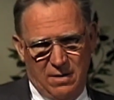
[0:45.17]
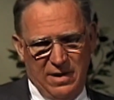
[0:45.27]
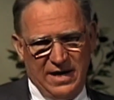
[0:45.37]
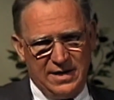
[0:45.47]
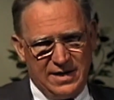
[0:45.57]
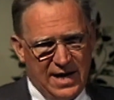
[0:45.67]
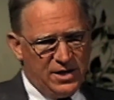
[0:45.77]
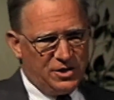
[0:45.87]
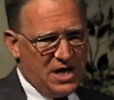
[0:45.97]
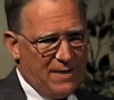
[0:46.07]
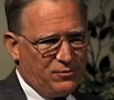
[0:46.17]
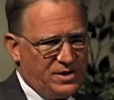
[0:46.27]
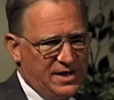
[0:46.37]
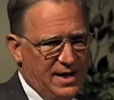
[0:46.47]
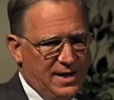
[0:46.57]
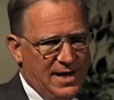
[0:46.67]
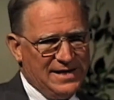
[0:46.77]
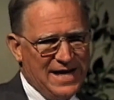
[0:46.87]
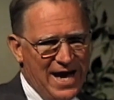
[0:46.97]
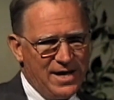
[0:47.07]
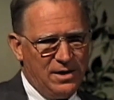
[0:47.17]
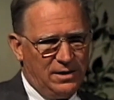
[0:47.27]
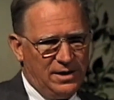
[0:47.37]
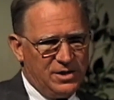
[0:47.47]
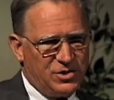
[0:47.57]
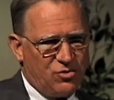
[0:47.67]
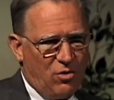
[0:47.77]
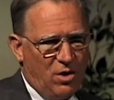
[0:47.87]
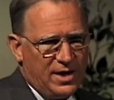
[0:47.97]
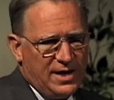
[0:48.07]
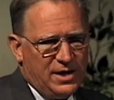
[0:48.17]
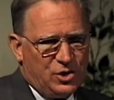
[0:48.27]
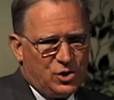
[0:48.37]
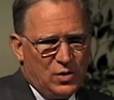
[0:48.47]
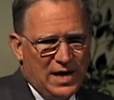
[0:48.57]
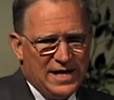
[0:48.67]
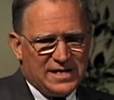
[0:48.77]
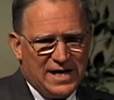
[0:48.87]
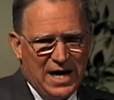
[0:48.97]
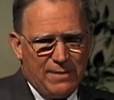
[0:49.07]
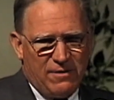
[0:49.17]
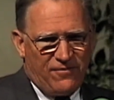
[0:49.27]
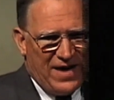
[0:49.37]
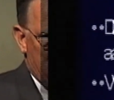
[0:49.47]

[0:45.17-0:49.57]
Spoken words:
But in Daniel chapter 10, Daniel is drawn into a time of